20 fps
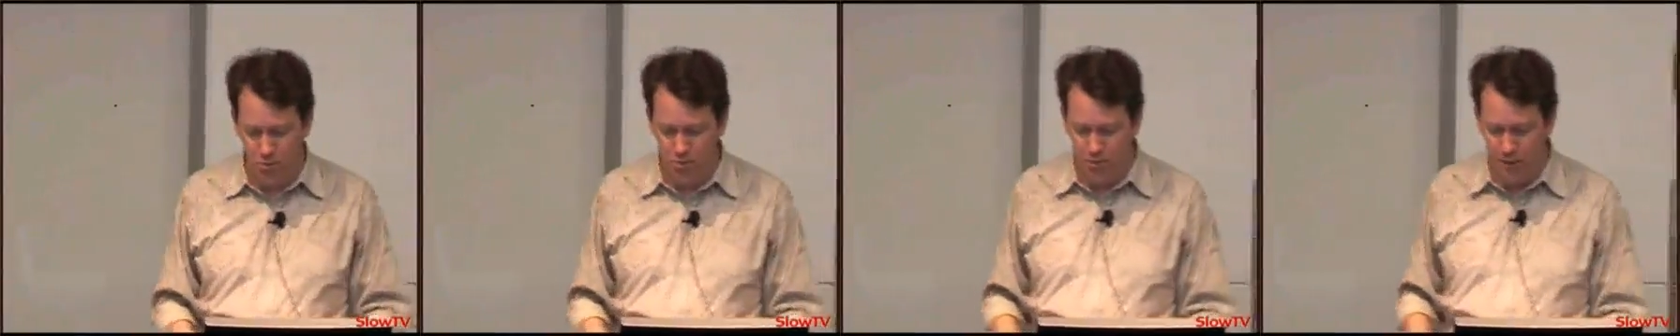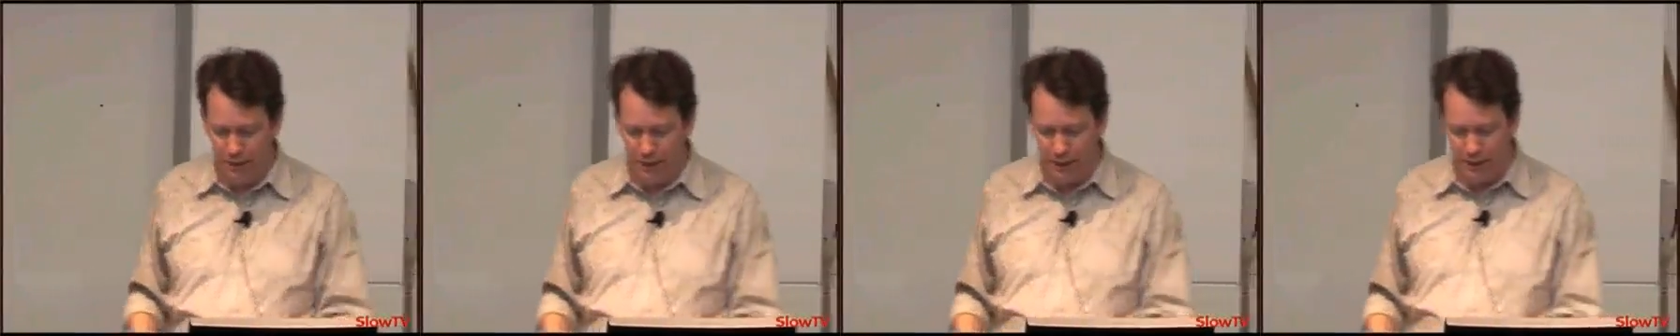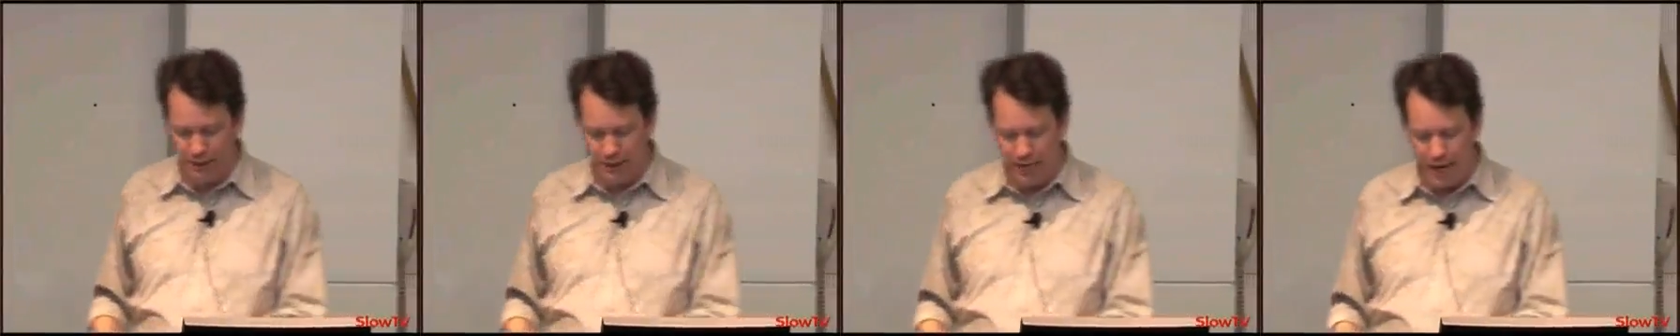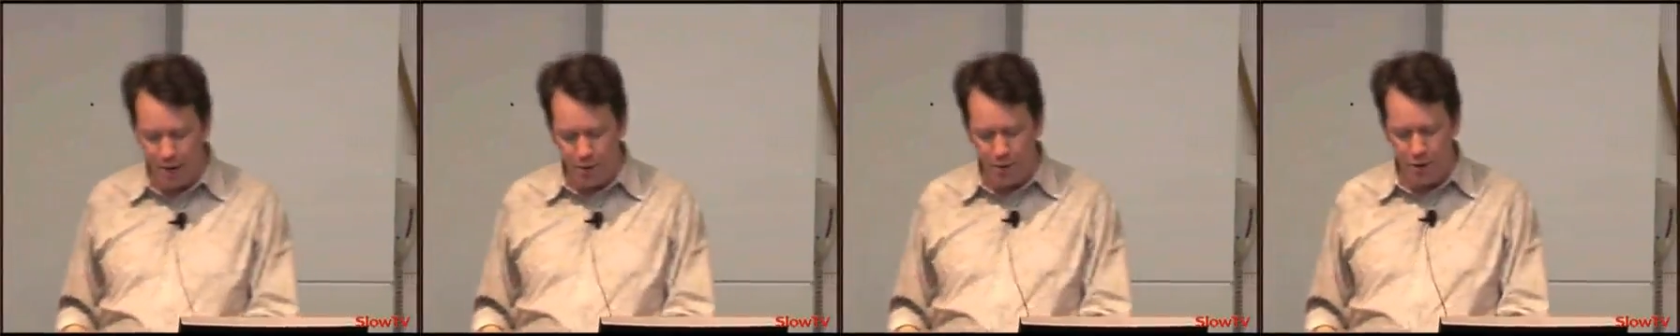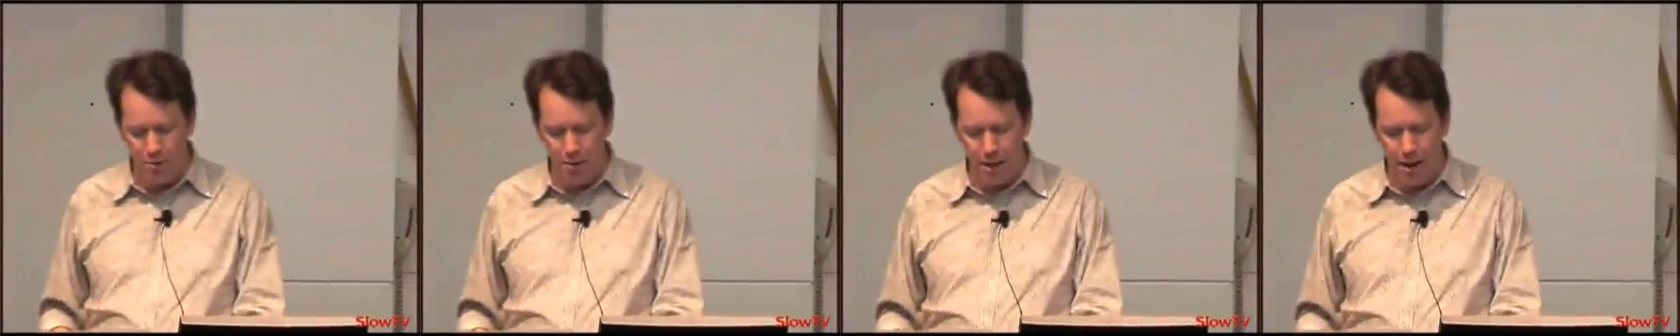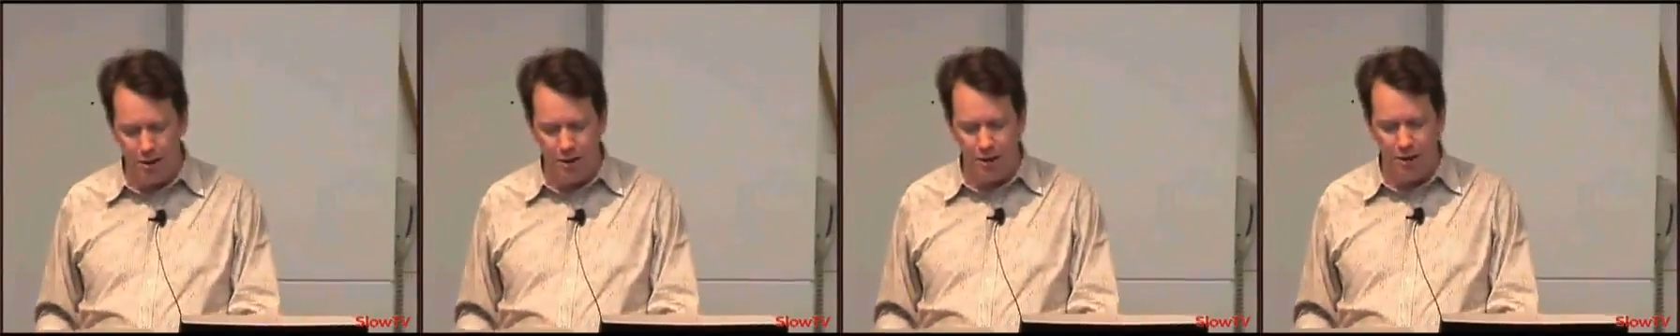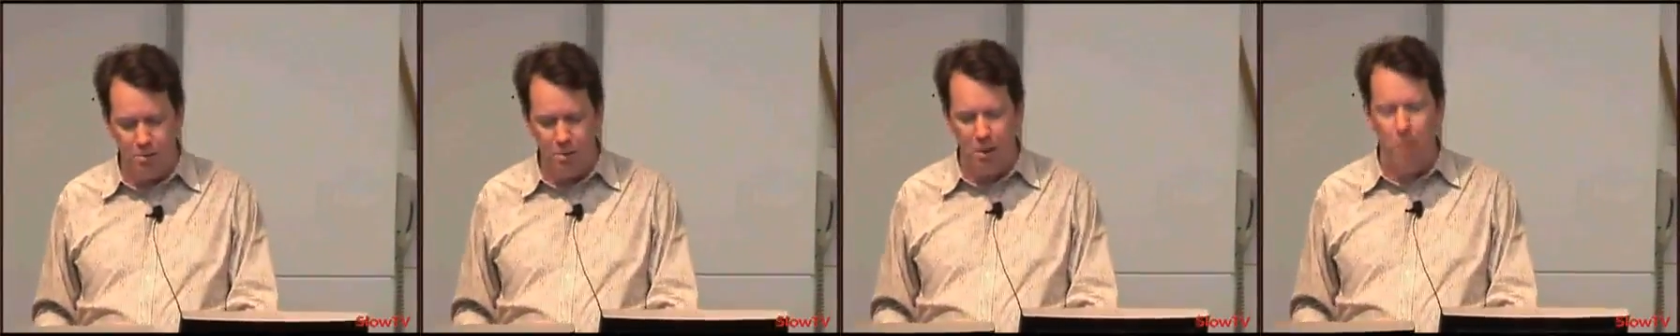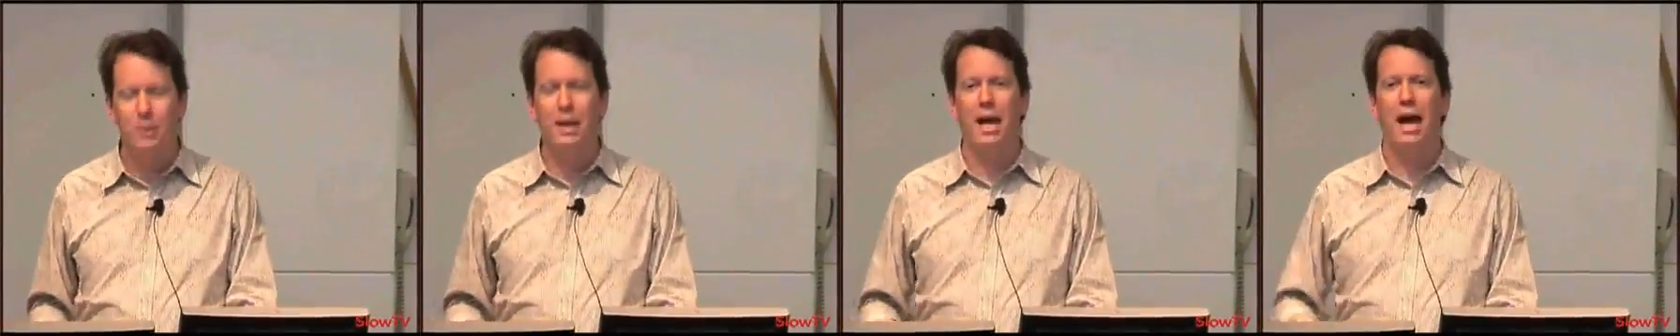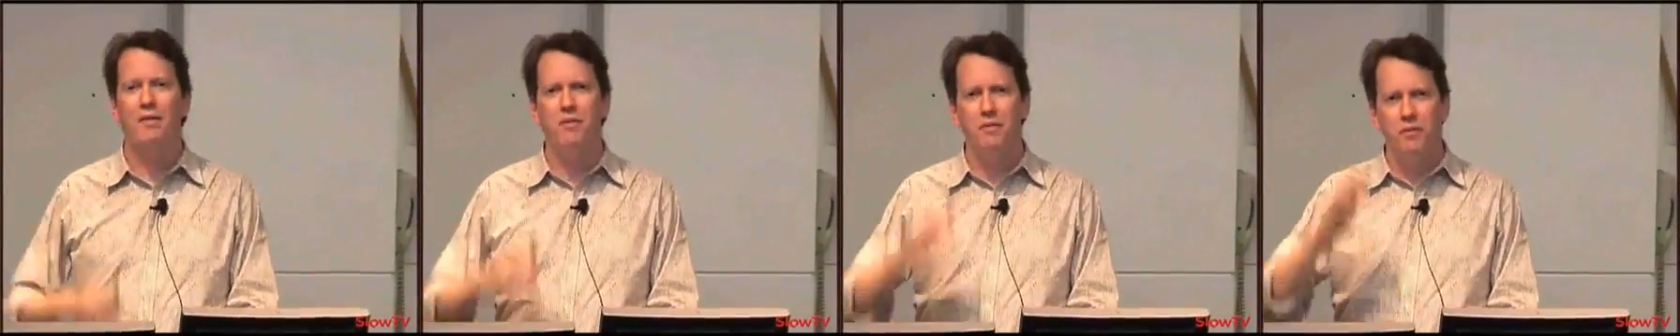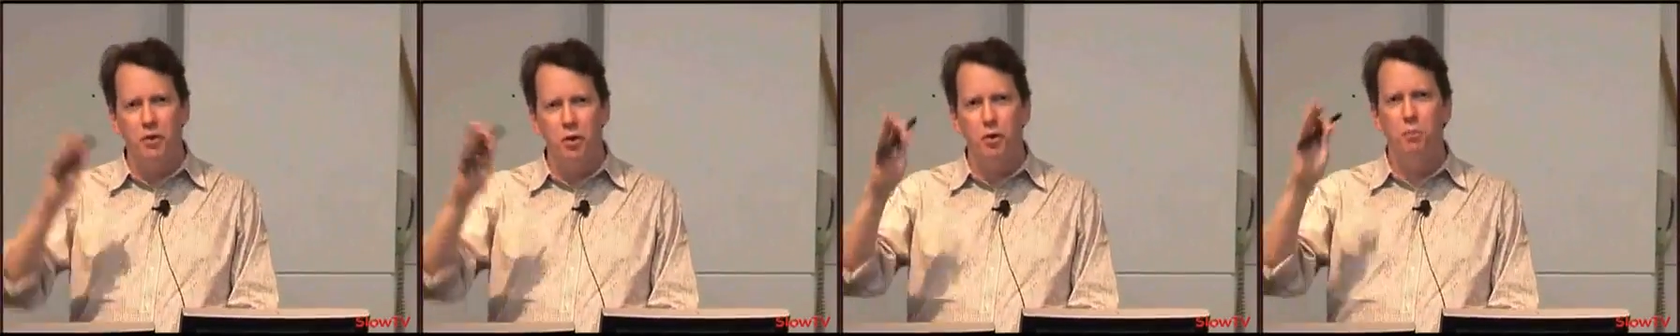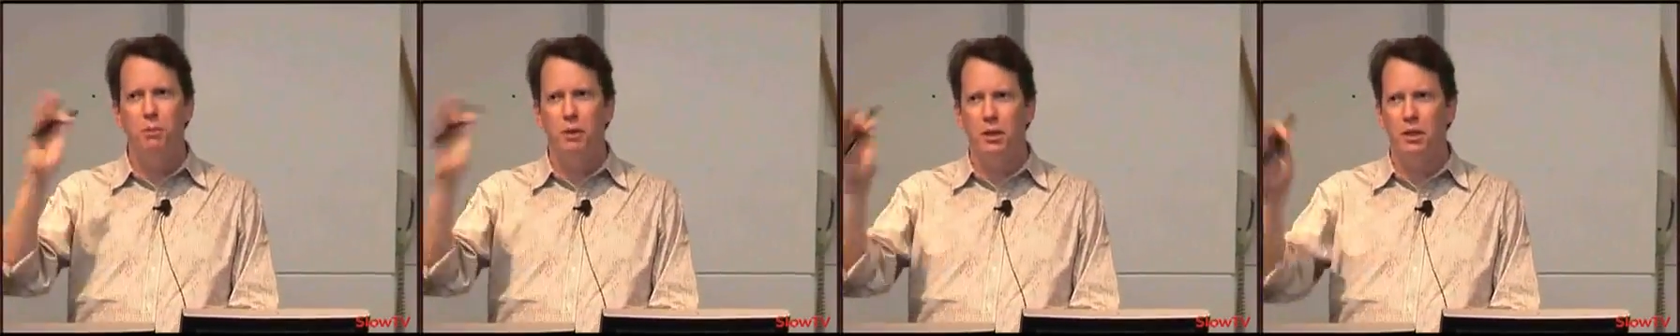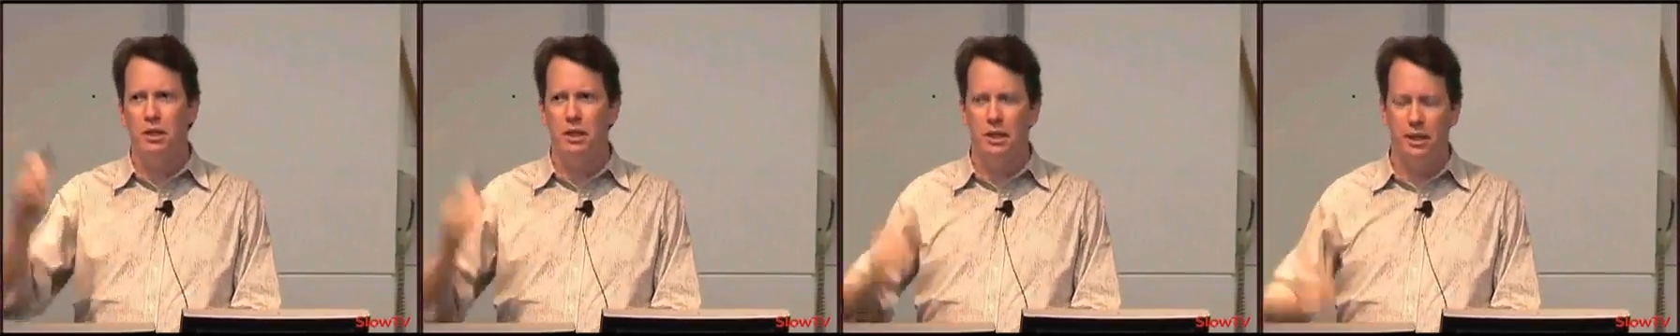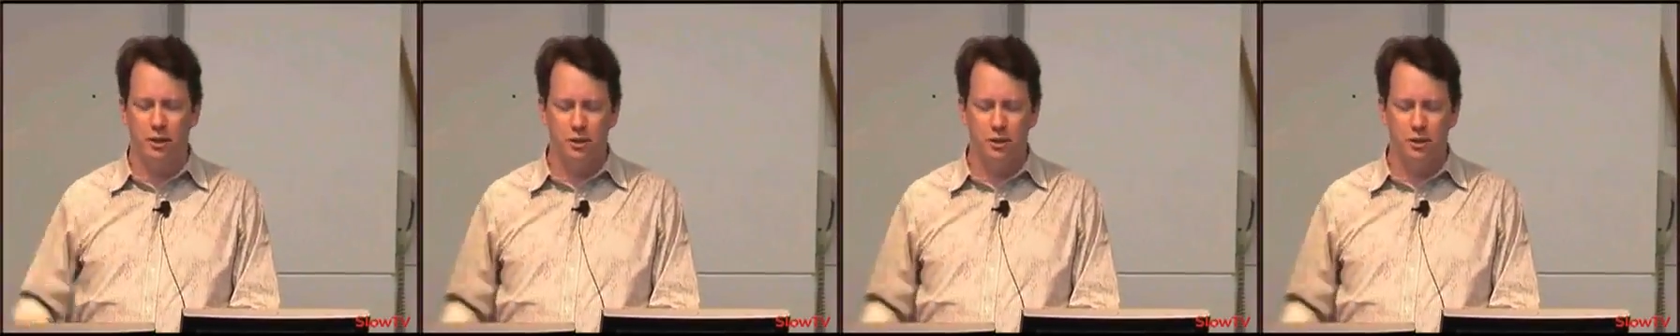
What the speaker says: be such a downer about it, but we have a few billion